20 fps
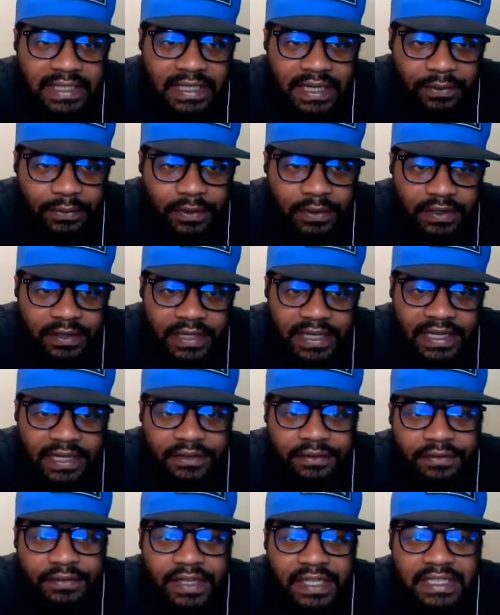the network
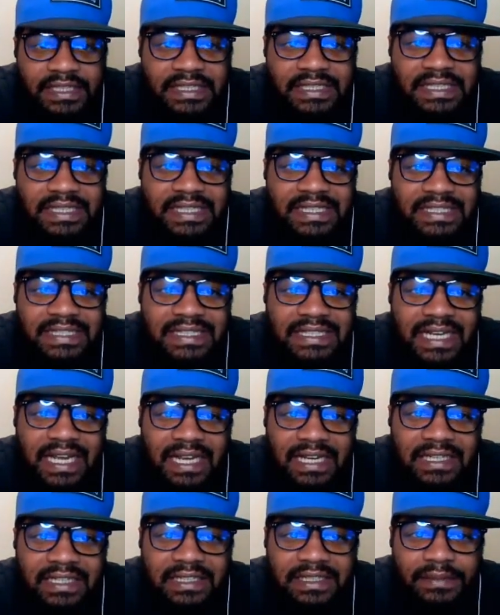interface is
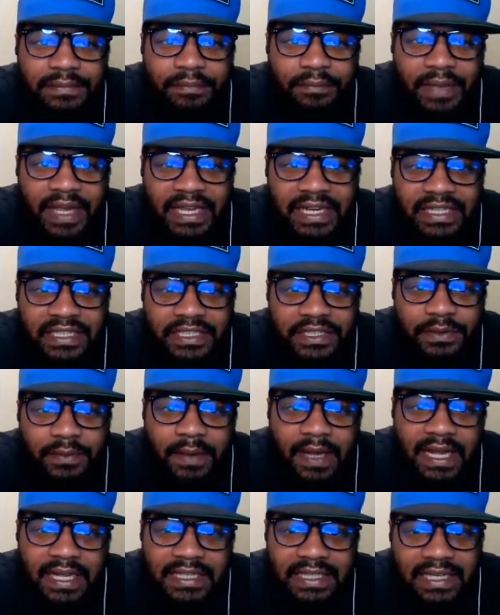not managed
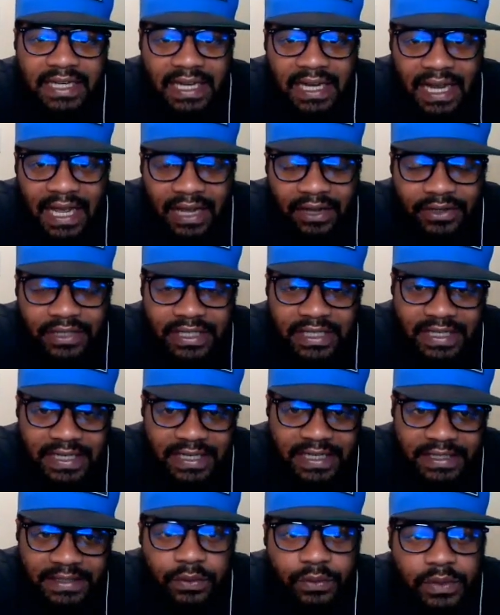by the
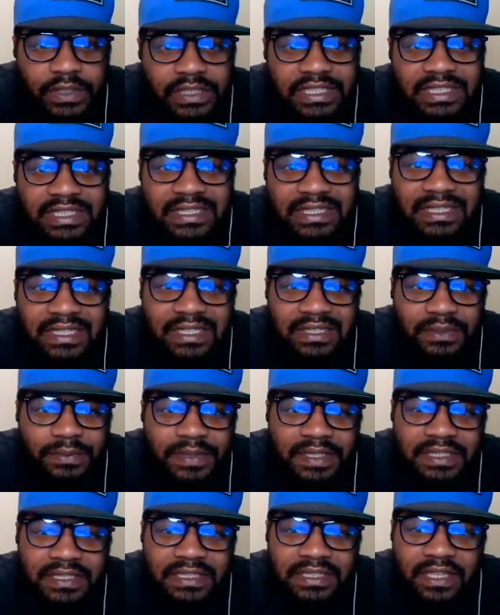CloudInit, which is another
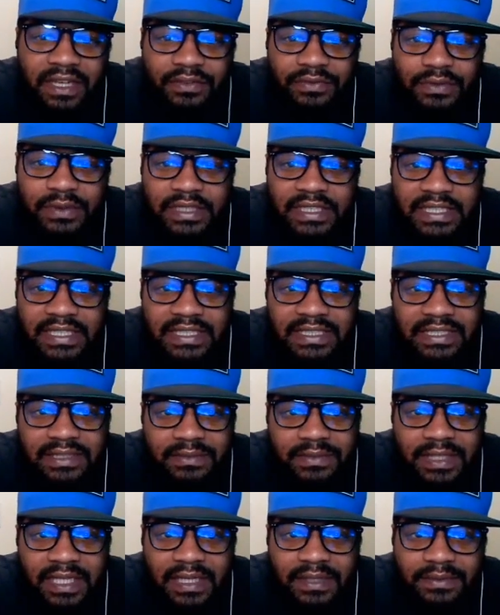piece of software that
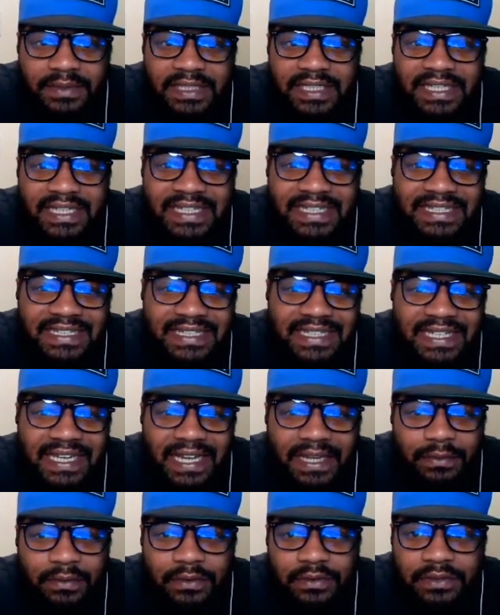sometimes is
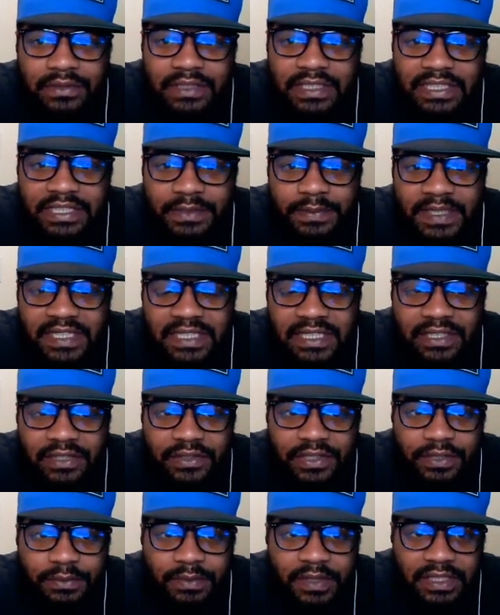enabled, especially
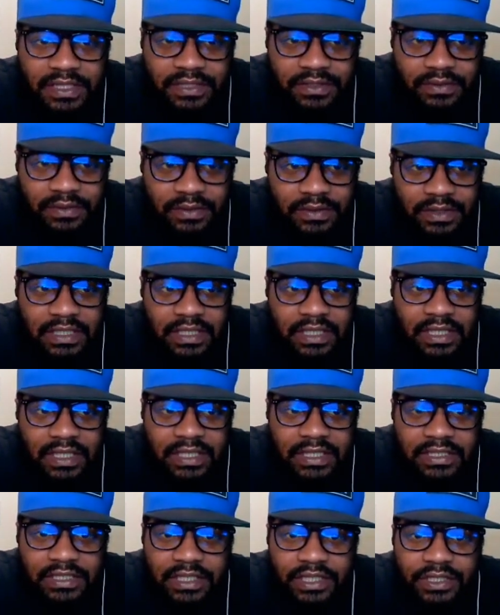on Ubuntu.
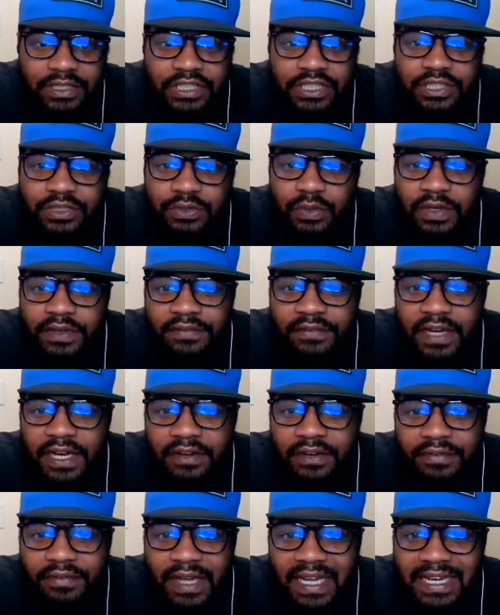Uh, so you just want to
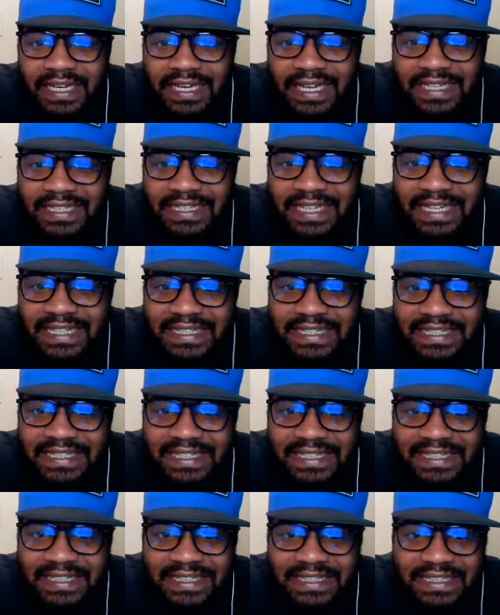verify that that
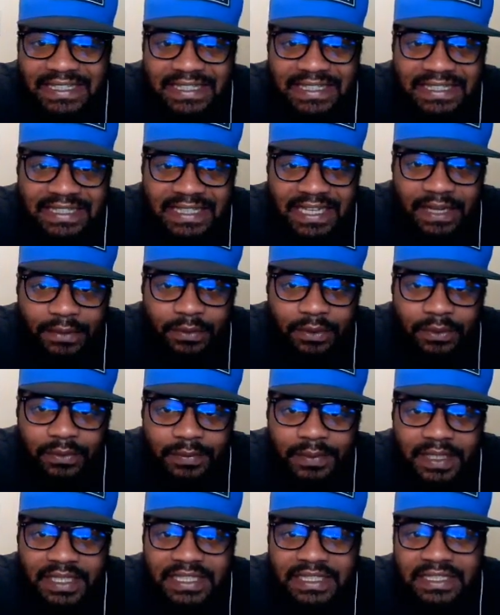this is disabled
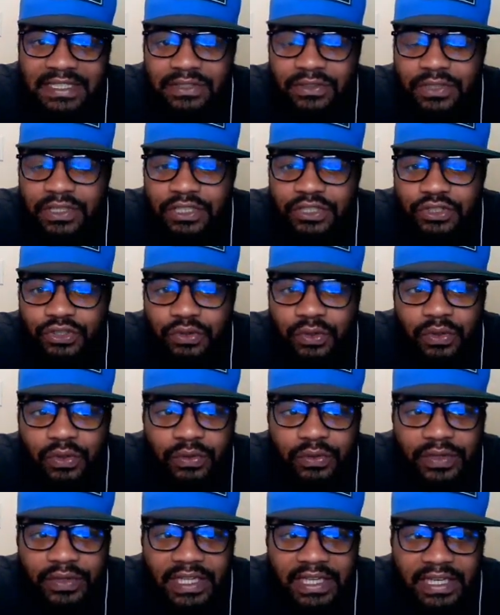because it'll
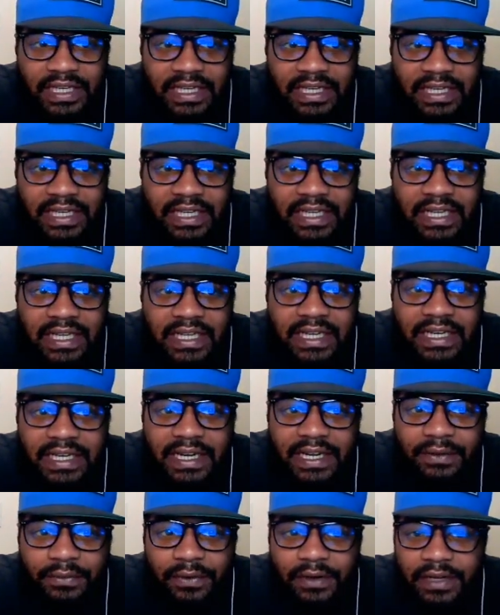control the
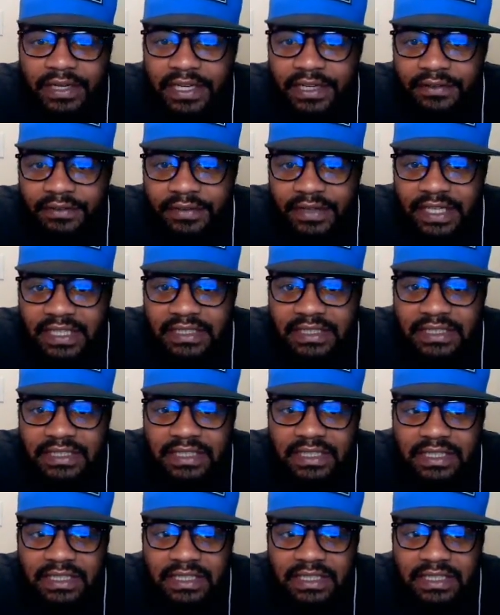network interface.